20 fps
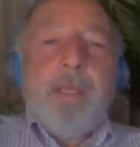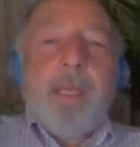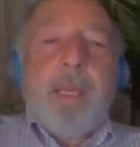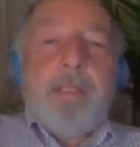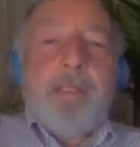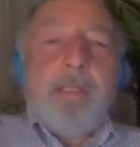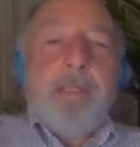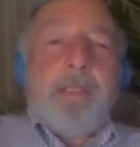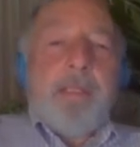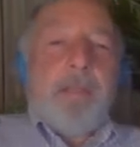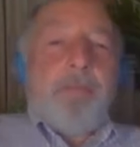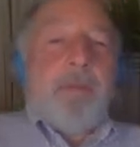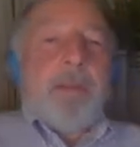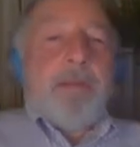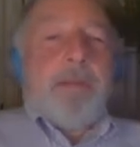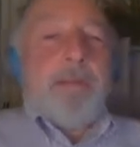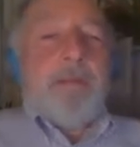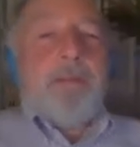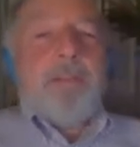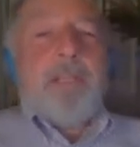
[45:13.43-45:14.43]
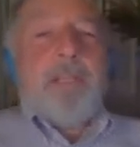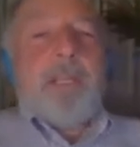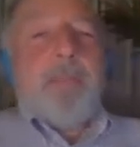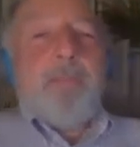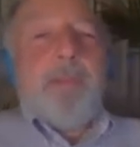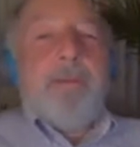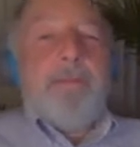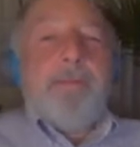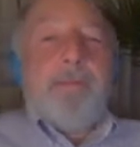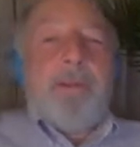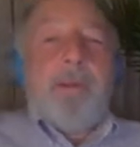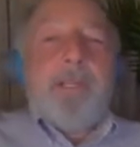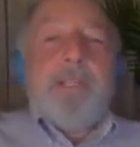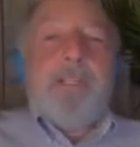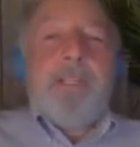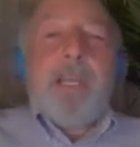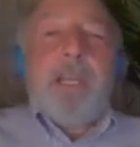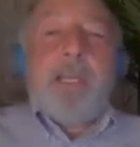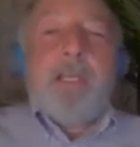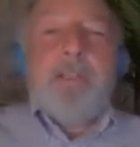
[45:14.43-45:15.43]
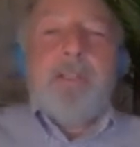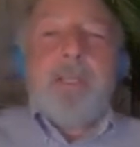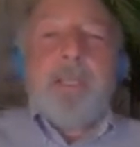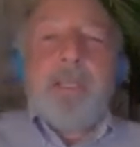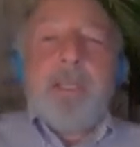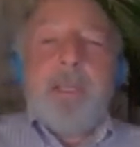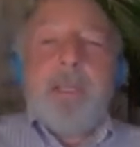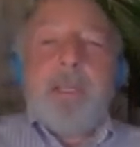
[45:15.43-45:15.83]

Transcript: Entity resolution can be a very challenging